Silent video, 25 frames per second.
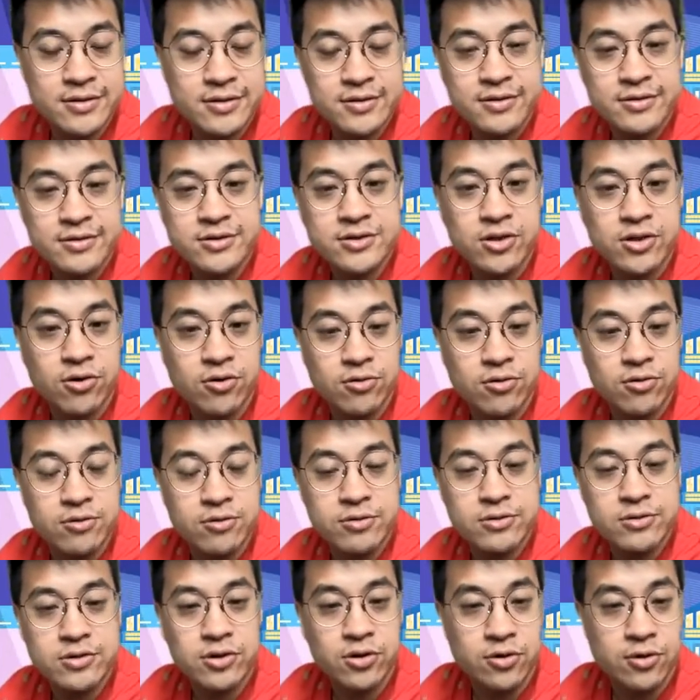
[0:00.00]
So
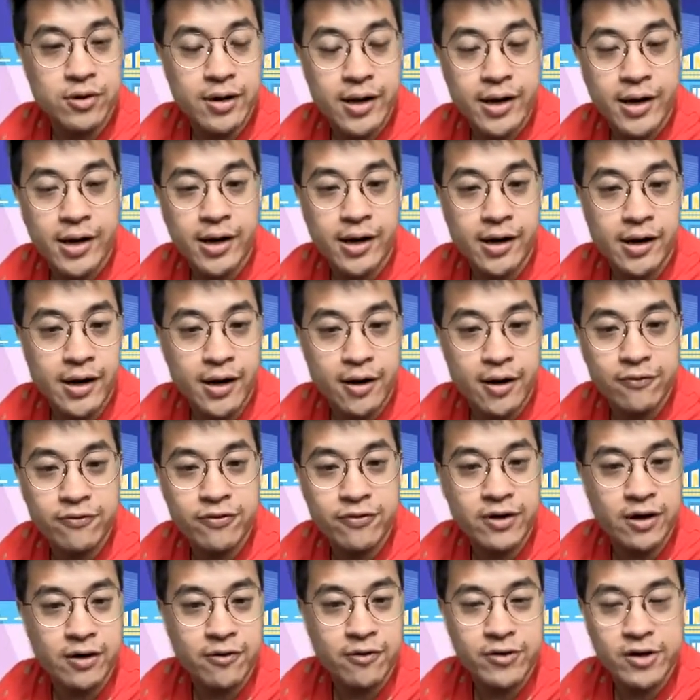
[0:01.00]

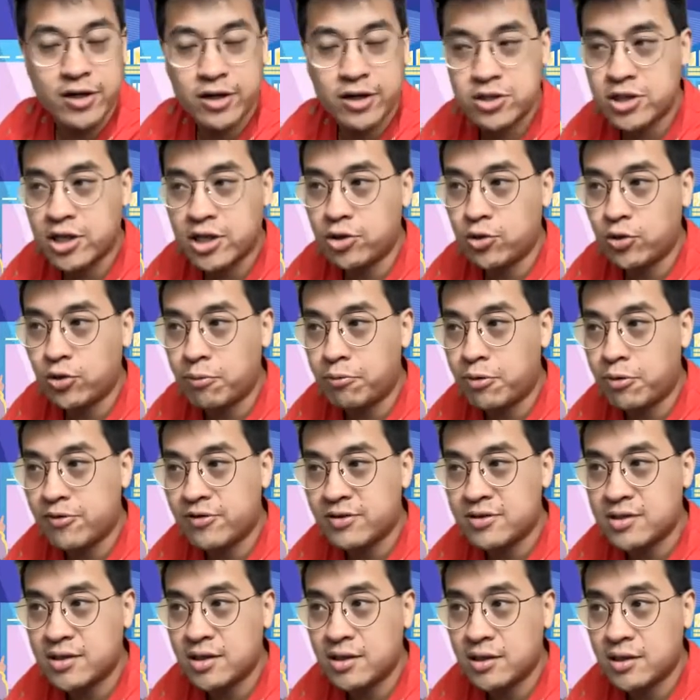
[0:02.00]
Alvina shared you were
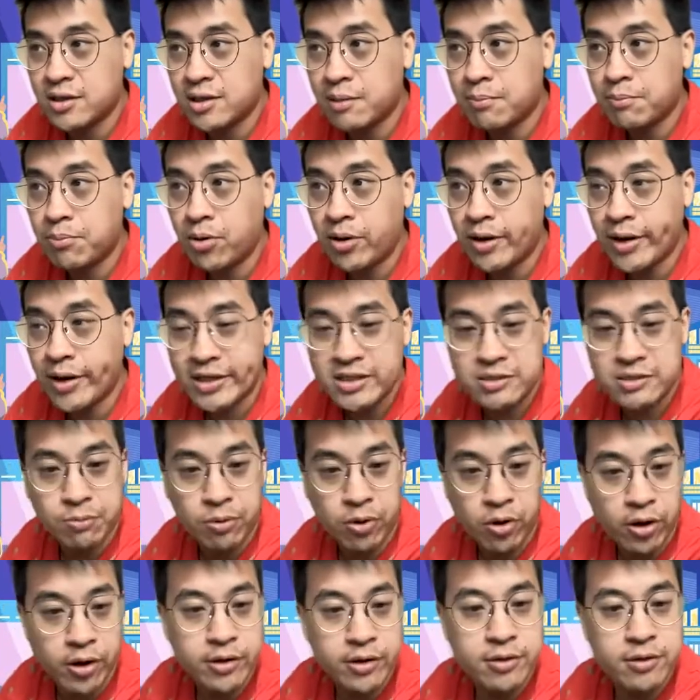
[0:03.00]
previously in import
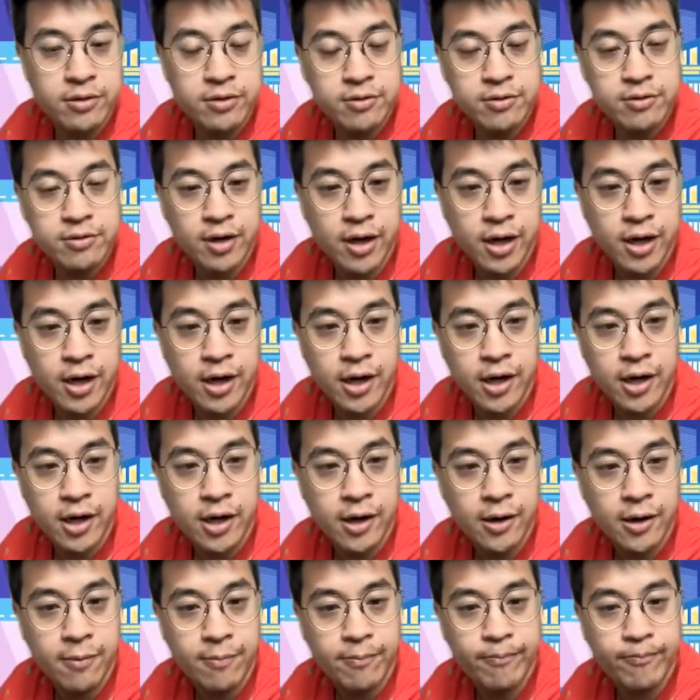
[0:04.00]
export.
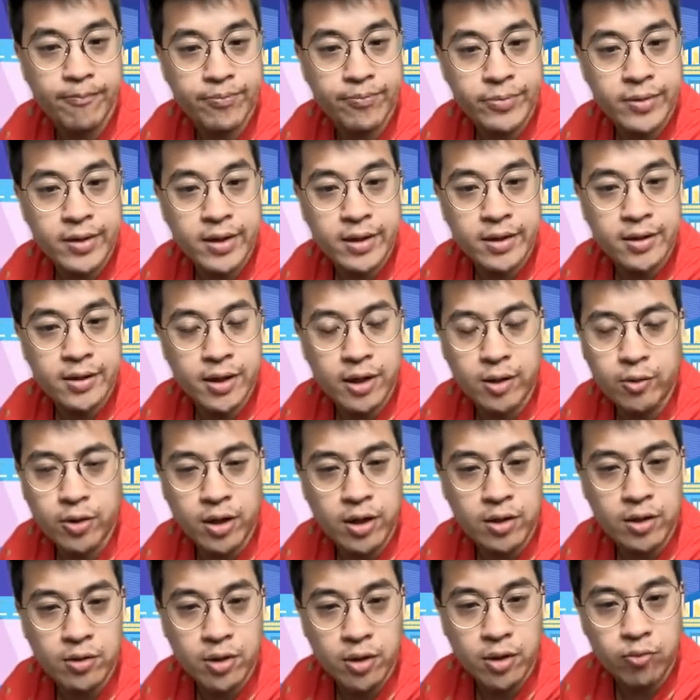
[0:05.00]

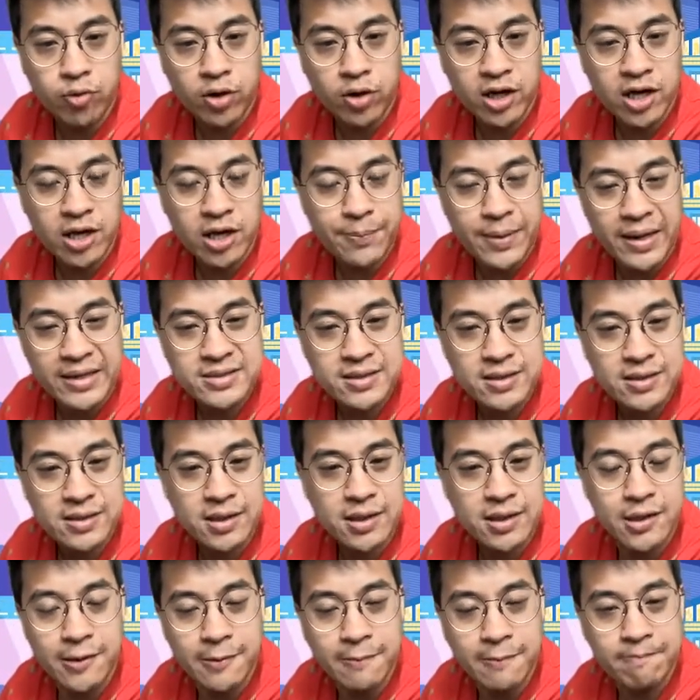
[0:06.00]
In what
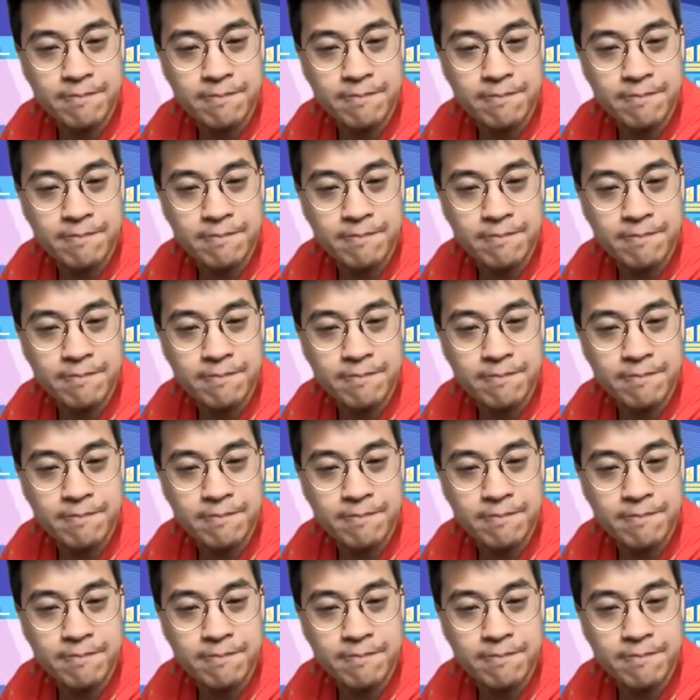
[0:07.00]
capacity?